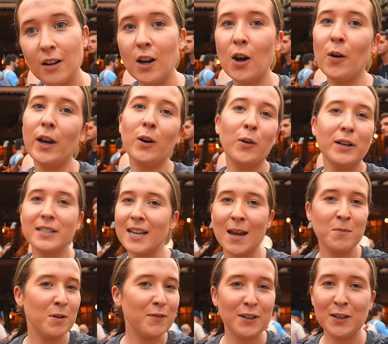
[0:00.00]
Oh, I always
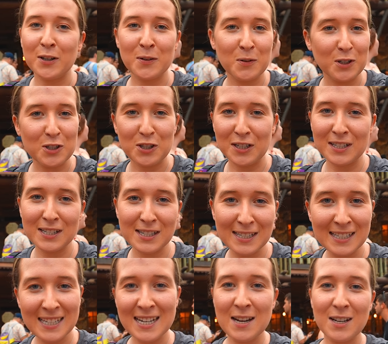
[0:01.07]
came over here and watched this
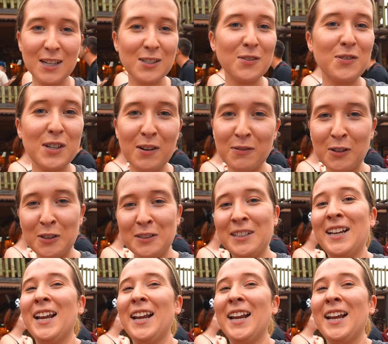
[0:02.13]
because of Zephron.